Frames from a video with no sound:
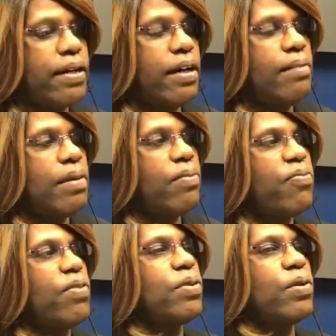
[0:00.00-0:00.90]
honey, but
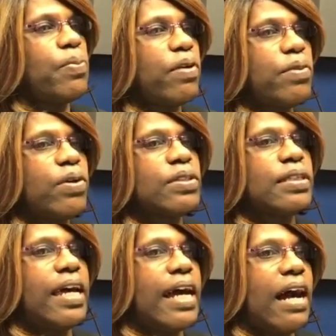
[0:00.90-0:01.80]
before we go to break, we're going to
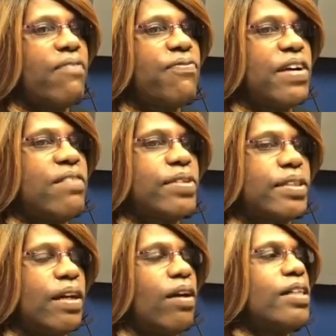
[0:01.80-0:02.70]
sing our favorite song.